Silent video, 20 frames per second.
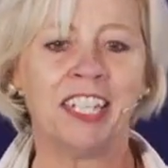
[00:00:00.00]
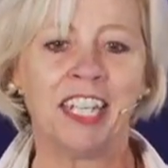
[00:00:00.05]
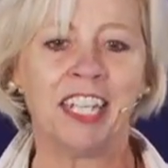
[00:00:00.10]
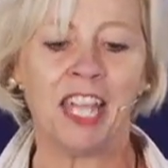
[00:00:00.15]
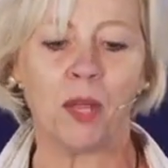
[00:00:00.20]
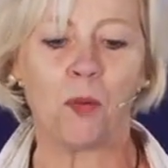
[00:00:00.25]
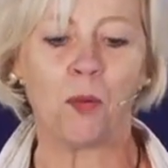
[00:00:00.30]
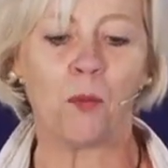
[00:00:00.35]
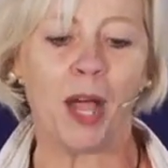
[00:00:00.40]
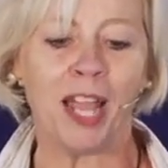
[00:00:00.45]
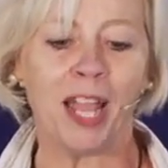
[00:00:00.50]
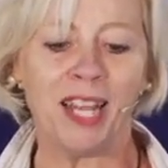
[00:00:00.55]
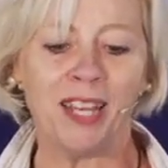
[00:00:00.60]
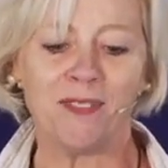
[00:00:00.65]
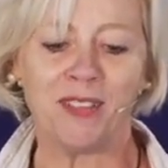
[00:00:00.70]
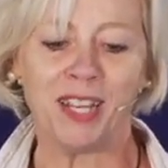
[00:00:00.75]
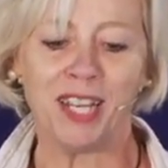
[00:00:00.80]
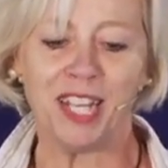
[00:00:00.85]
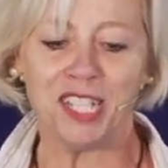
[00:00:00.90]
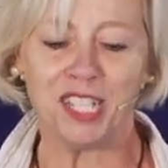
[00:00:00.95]
at Whiteley
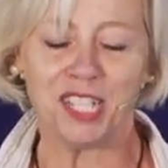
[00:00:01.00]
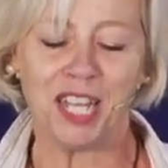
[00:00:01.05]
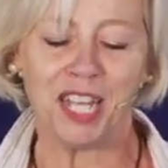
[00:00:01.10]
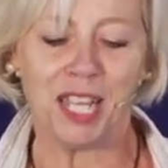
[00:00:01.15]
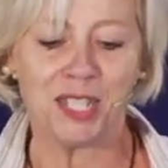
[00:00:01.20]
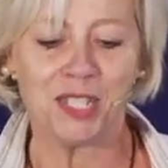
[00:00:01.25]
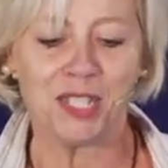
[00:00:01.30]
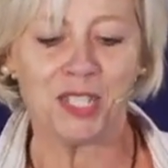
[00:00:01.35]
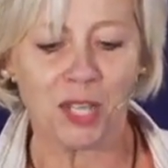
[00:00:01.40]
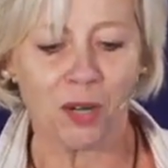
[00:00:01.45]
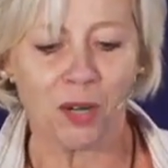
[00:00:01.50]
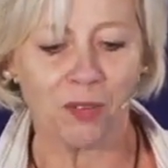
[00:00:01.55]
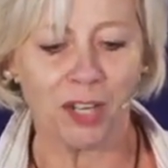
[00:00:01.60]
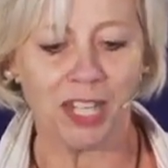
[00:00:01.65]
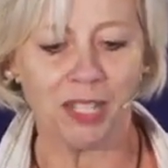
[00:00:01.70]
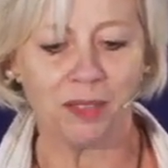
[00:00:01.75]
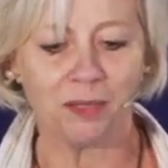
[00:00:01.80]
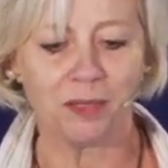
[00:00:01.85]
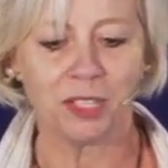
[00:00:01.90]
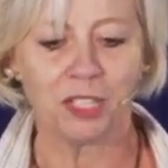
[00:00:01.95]
Village in
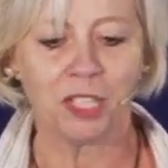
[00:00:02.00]
Surrey?